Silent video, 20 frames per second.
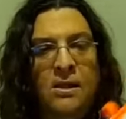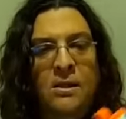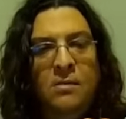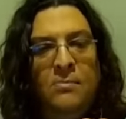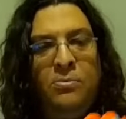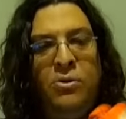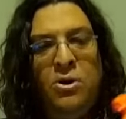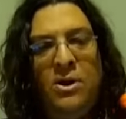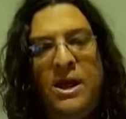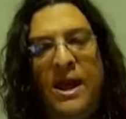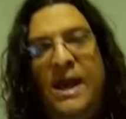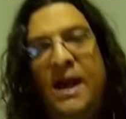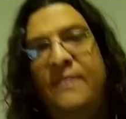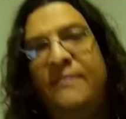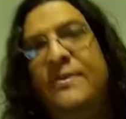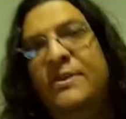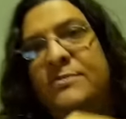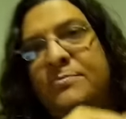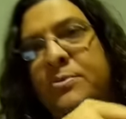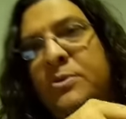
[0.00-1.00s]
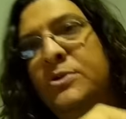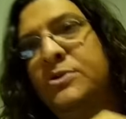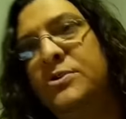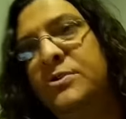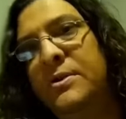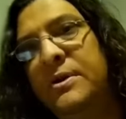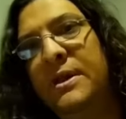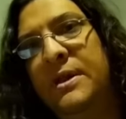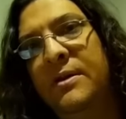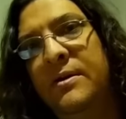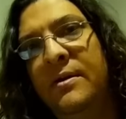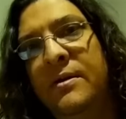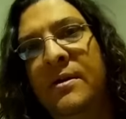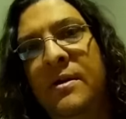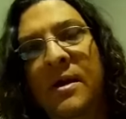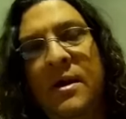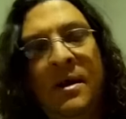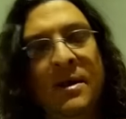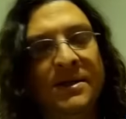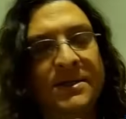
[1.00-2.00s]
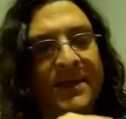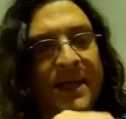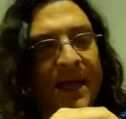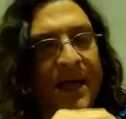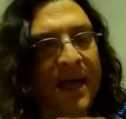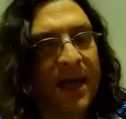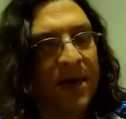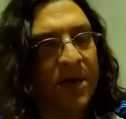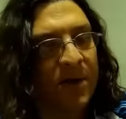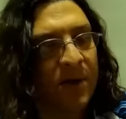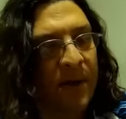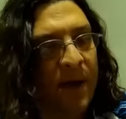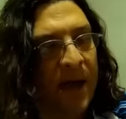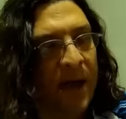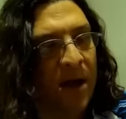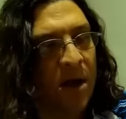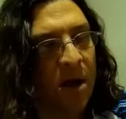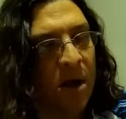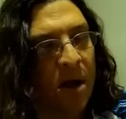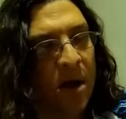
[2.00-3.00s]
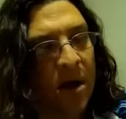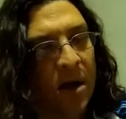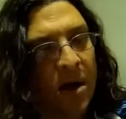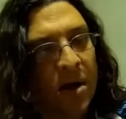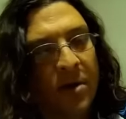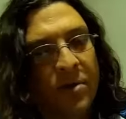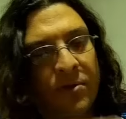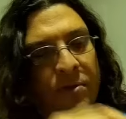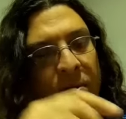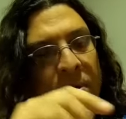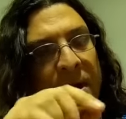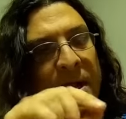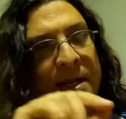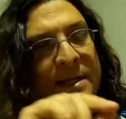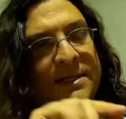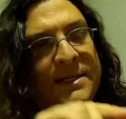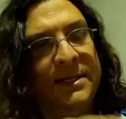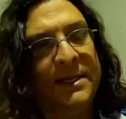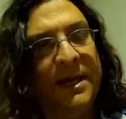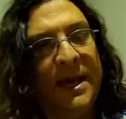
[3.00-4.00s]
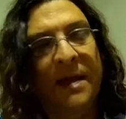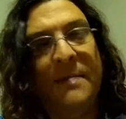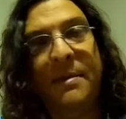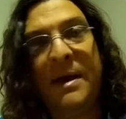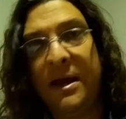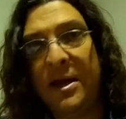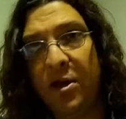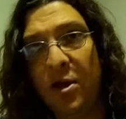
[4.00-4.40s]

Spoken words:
put a 1/2 inch pusher in here, take out your AR, throw an 18K back here.